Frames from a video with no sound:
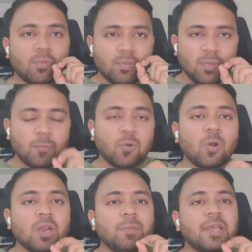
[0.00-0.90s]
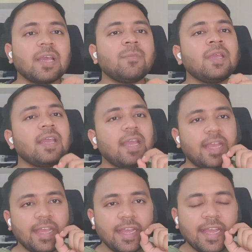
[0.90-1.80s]
Before
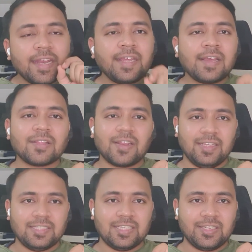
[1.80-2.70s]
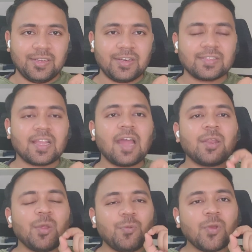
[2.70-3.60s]
becoming any other engineers,
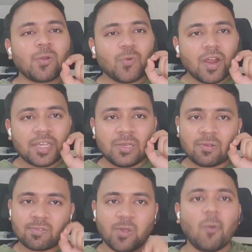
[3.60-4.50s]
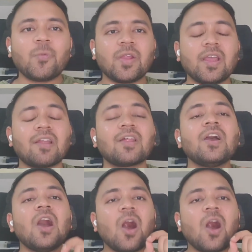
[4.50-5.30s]
and if you are working on software,